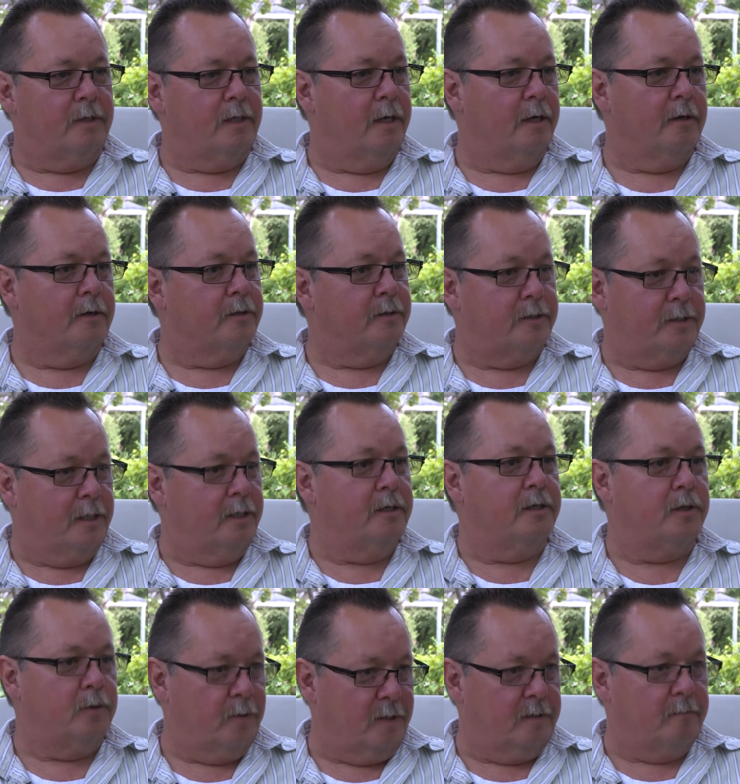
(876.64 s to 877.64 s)
years
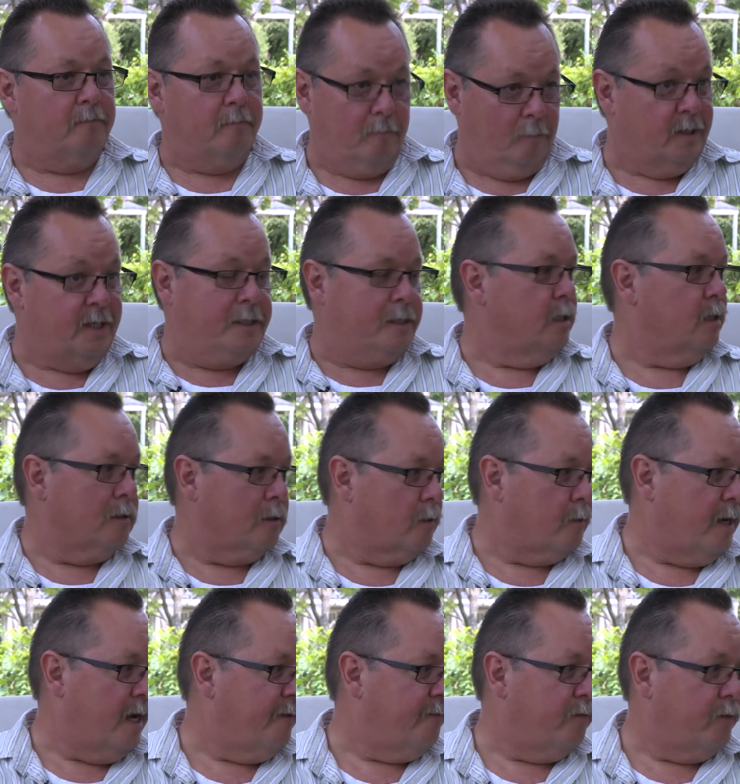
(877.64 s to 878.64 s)
into it, we still
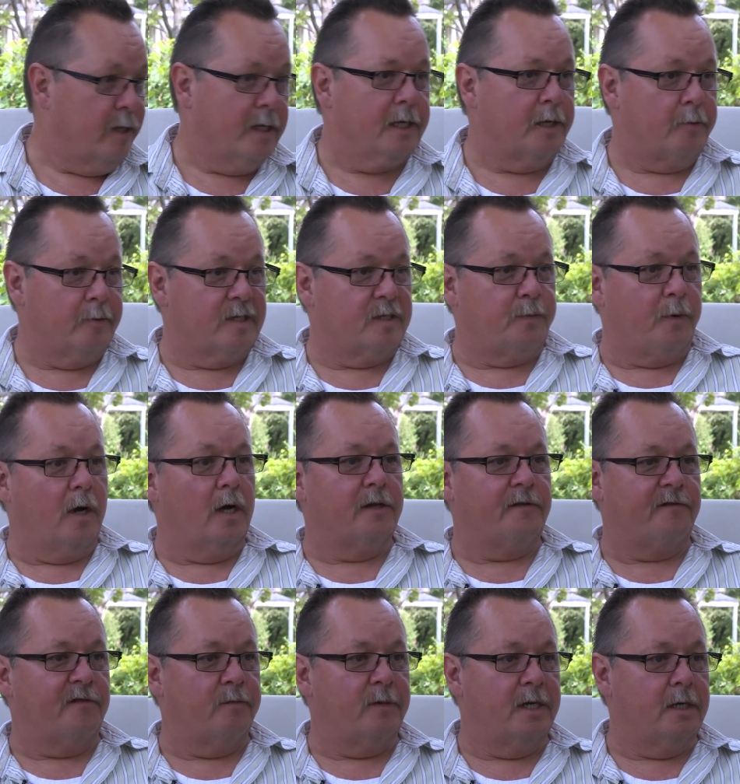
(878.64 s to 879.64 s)
don't have really a response
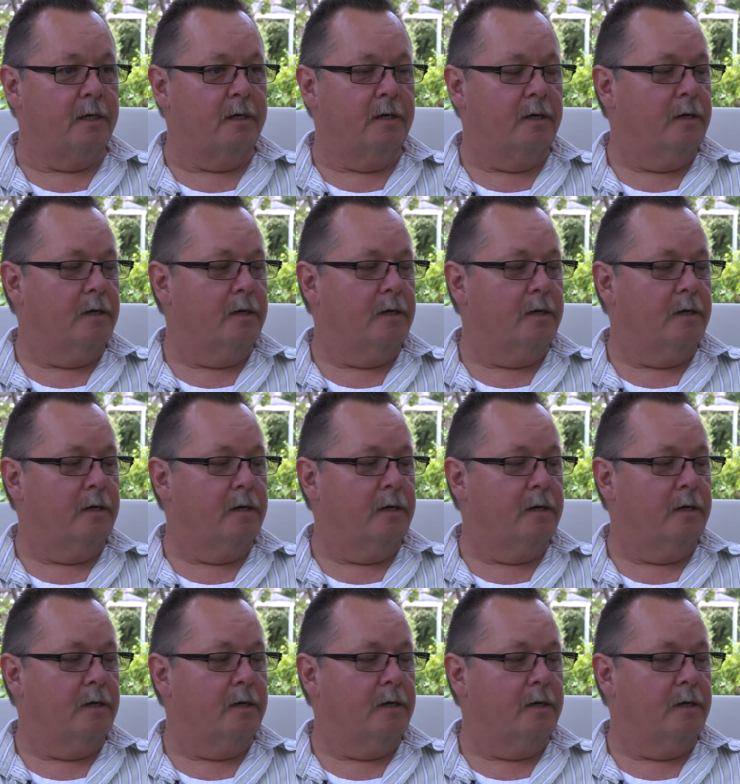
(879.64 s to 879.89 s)
from it. We,